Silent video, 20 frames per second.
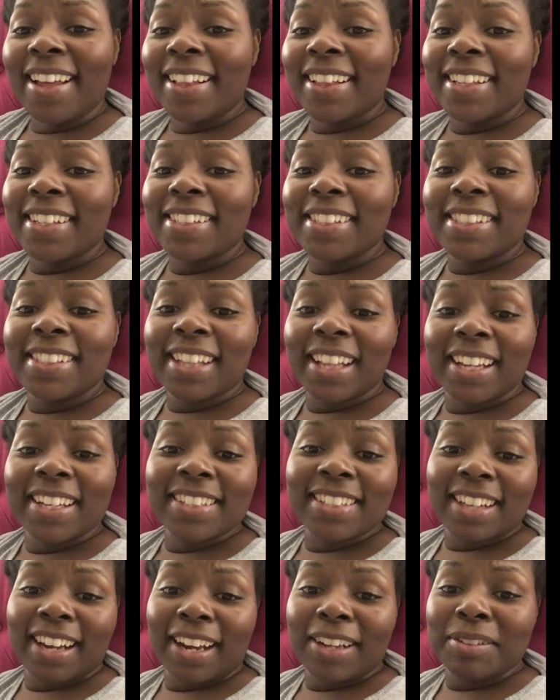There's
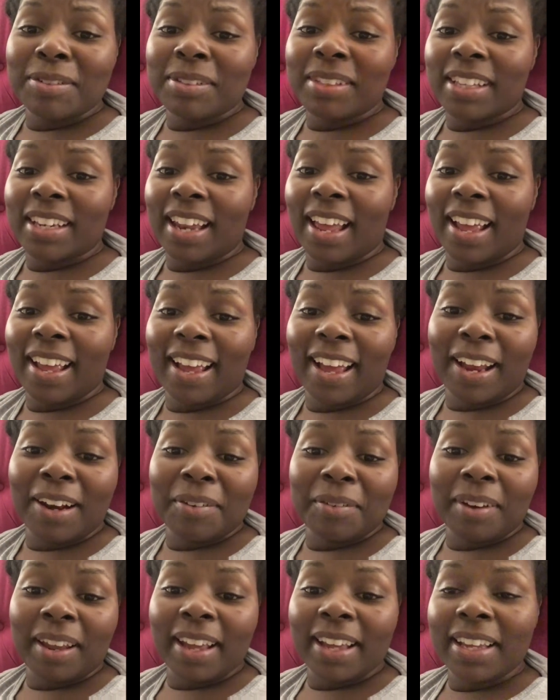things that I used to like I
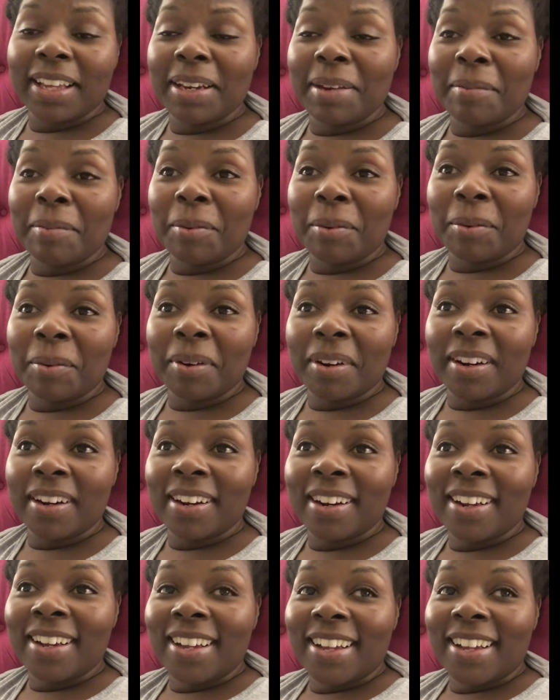don't like anymore.